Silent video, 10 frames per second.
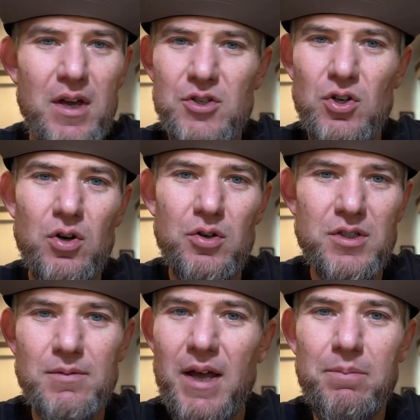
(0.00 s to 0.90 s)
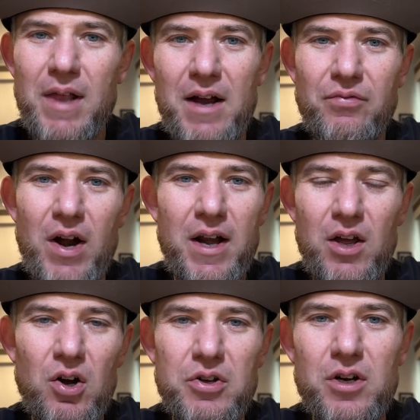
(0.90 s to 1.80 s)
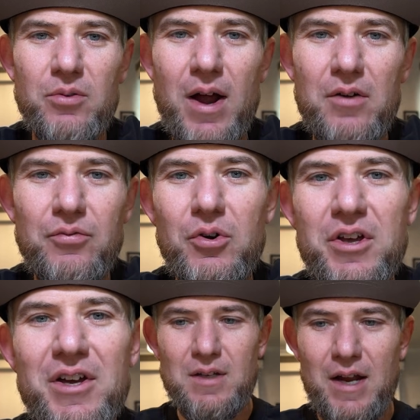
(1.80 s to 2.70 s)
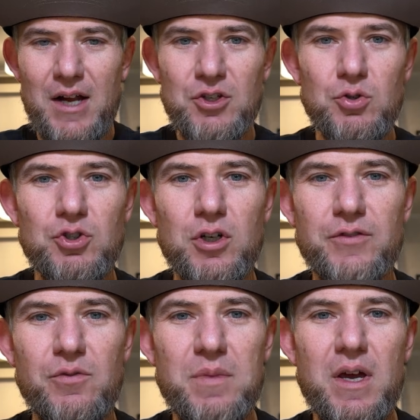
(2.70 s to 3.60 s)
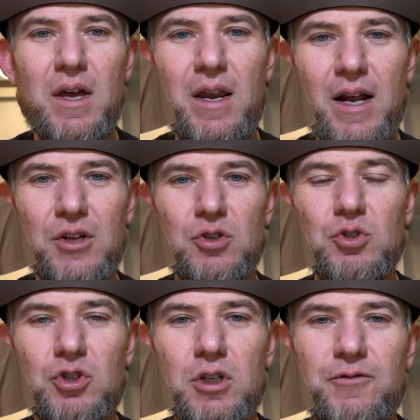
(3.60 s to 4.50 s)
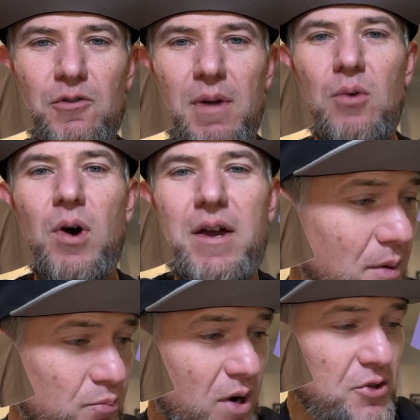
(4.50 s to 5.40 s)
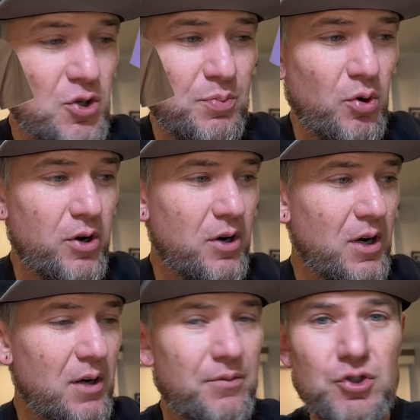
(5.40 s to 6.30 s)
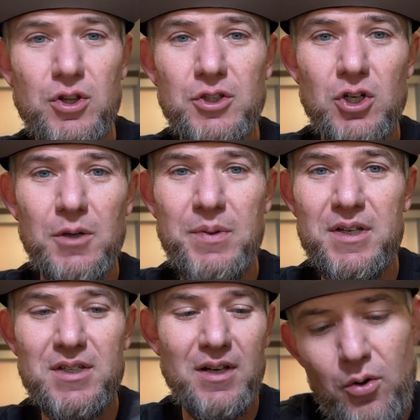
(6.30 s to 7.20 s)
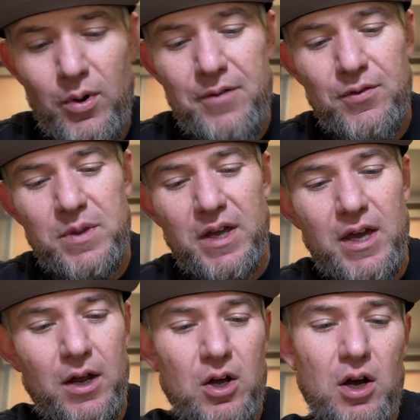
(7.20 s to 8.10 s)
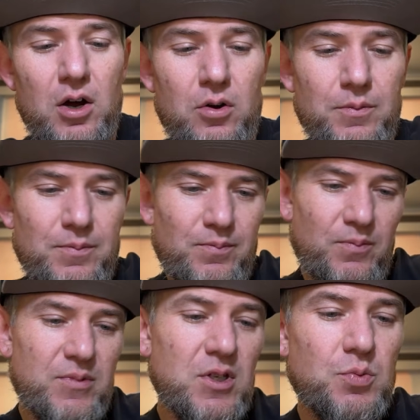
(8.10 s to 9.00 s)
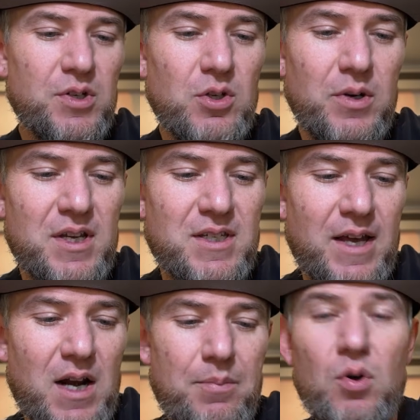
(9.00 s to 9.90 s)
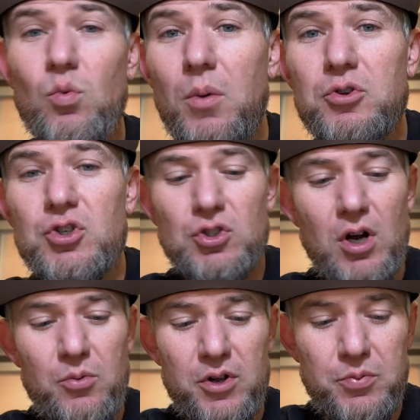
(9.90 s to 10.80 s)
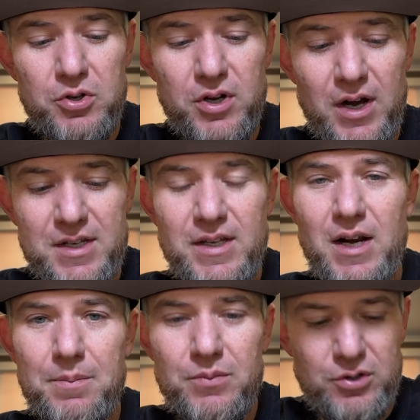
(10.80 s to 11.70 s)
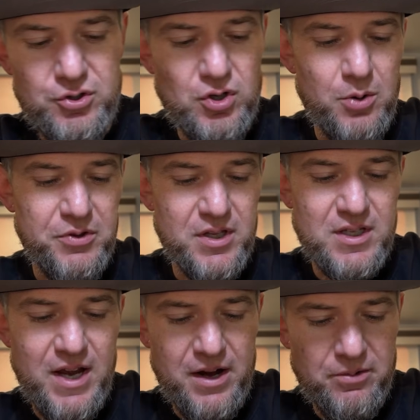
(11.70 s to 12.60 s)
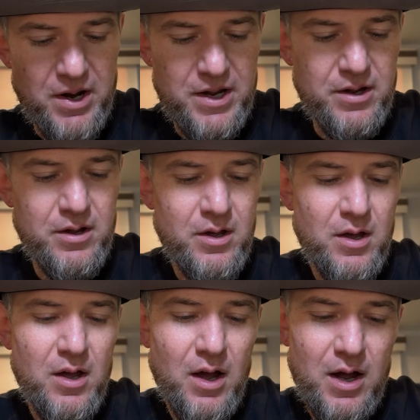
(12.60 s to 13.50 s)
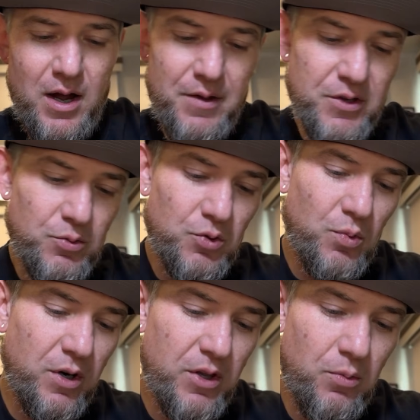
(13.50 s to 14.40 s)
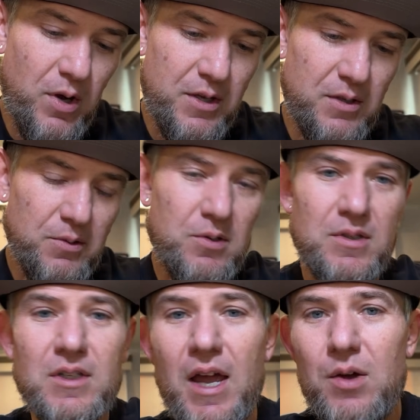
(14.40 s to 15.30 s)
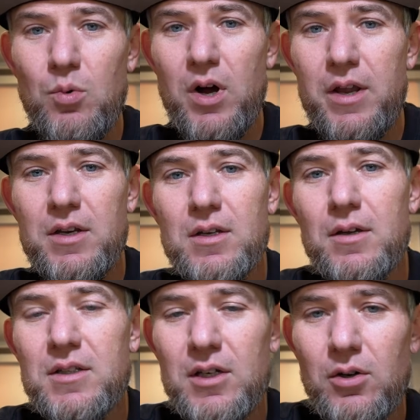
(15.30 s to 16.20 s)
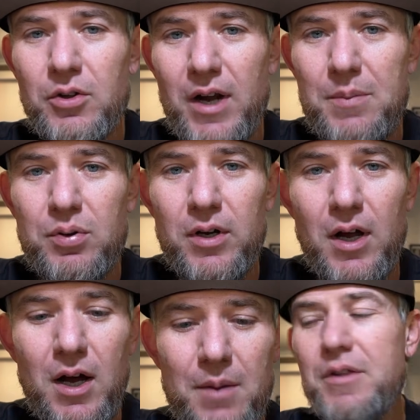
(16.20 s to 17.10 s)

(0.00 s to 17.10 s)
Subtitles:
So it's like Black Friday all year round for you. I got 2 shirts for me and I got 2 shirts for my wife. Proud supporter of the Junk Pizza. Right from the get-go, since we're doing a setup, what would you start with when you got a setup? You start with a deck, right? This was one of the ones. This is day 1 deal that I put up.